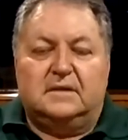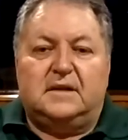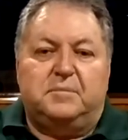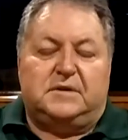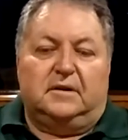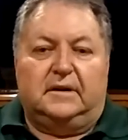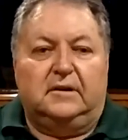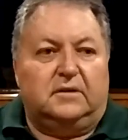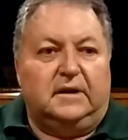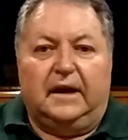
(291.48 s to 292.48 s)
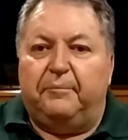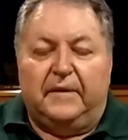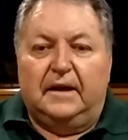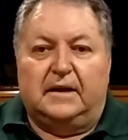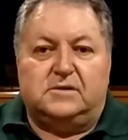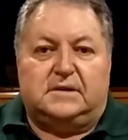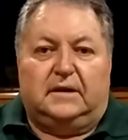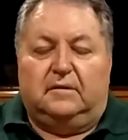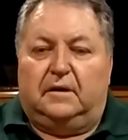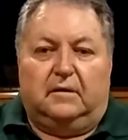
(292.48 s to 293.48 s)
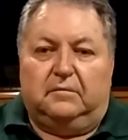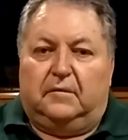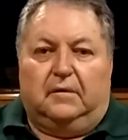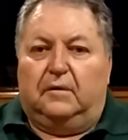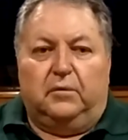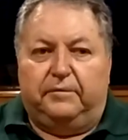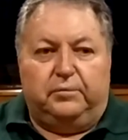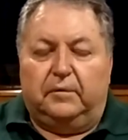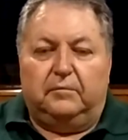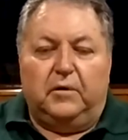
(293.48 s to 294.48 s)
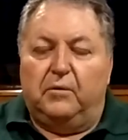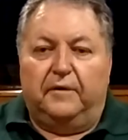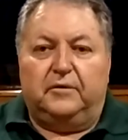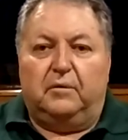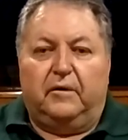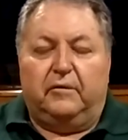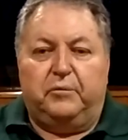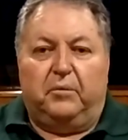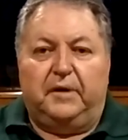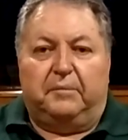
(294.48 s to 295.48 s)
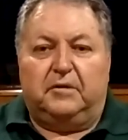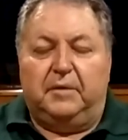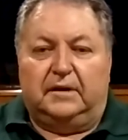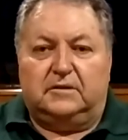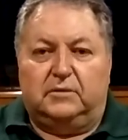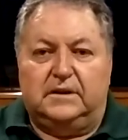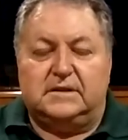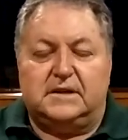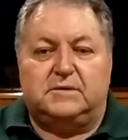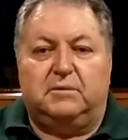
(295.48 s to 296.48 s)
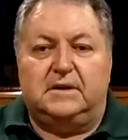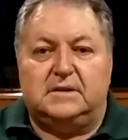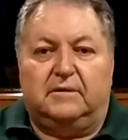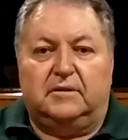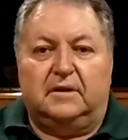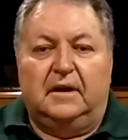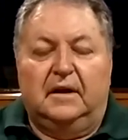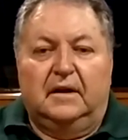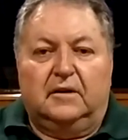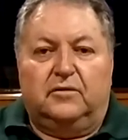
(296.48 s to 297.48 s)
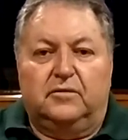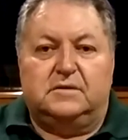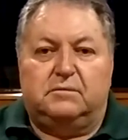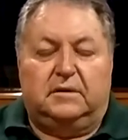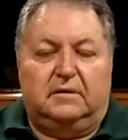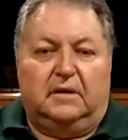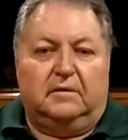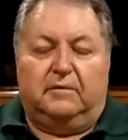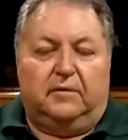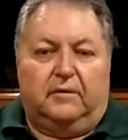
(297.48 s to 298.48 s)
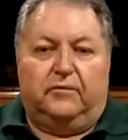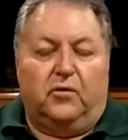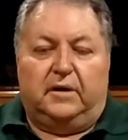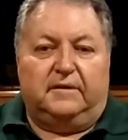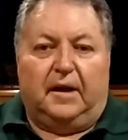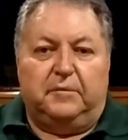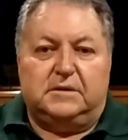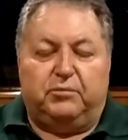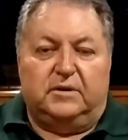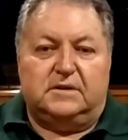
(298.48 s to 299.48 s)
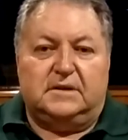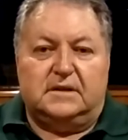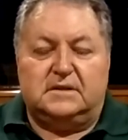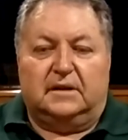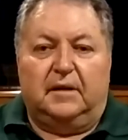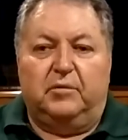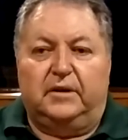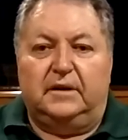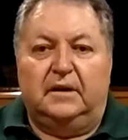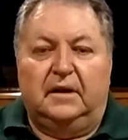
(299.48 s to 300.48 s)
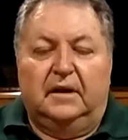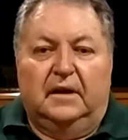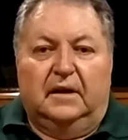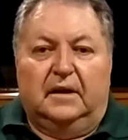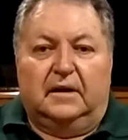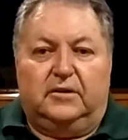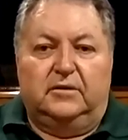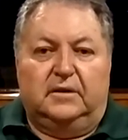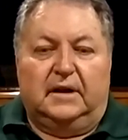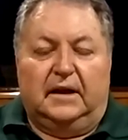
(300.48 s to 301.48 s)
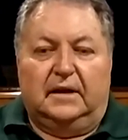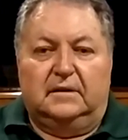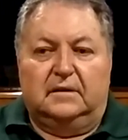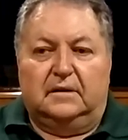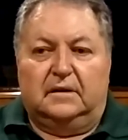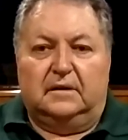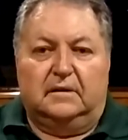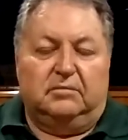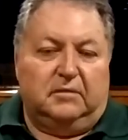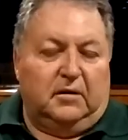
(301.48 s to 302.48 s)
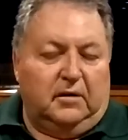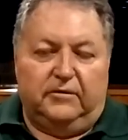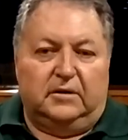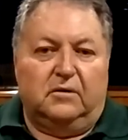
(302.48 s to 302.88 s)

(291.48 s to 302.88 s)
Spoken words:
Yes, absolutely. Look, as I said, my wife and I were probably up to about 26, 27 cruises with a variety of companies: Princess, Celebrity, Cunard, over in